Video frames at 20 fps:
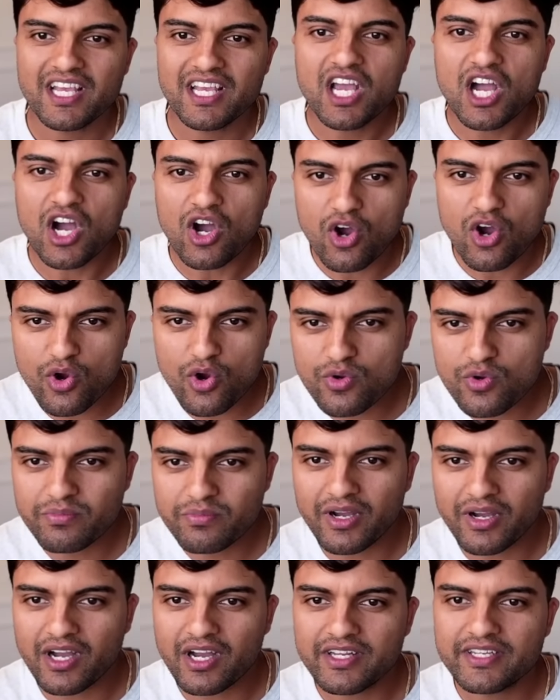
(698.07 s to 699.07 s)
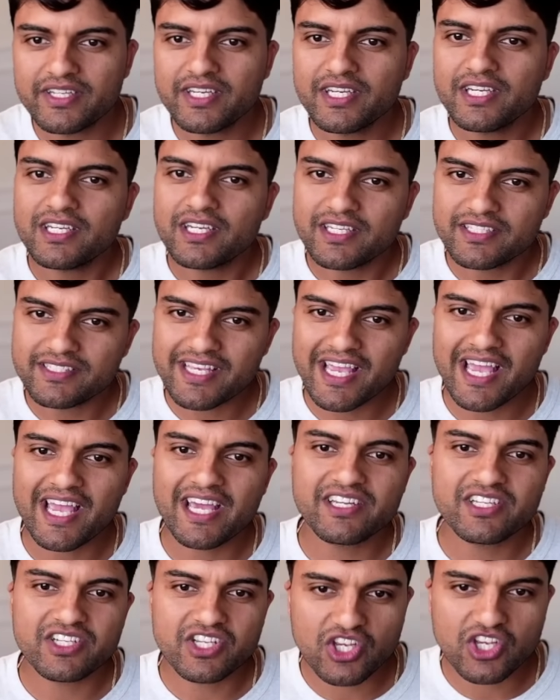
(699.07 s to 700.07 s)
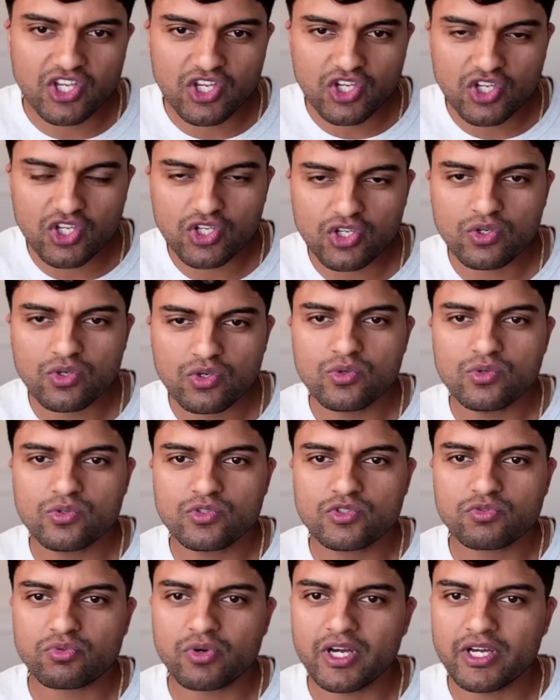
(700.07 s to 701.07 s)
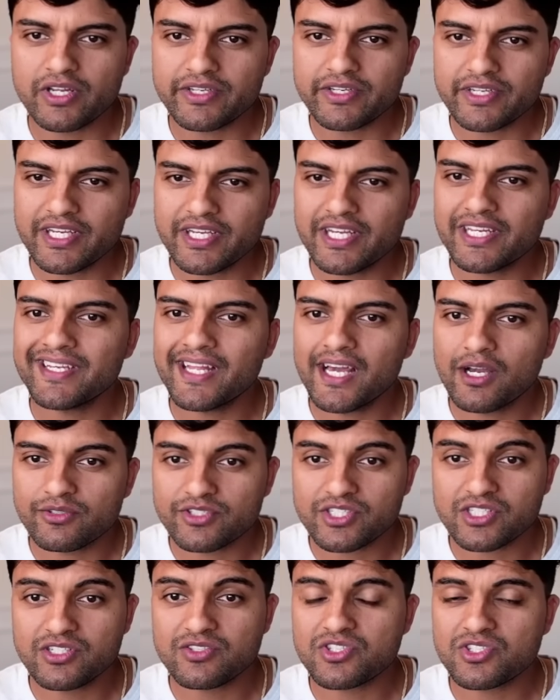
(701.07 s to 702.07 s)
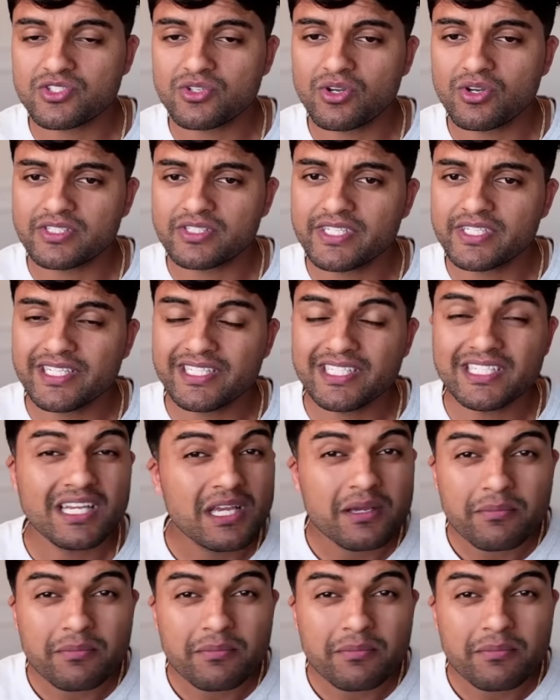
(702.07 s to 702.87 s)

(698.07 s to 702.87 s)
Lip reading: Hobart has had a huge run and now it's consolidating,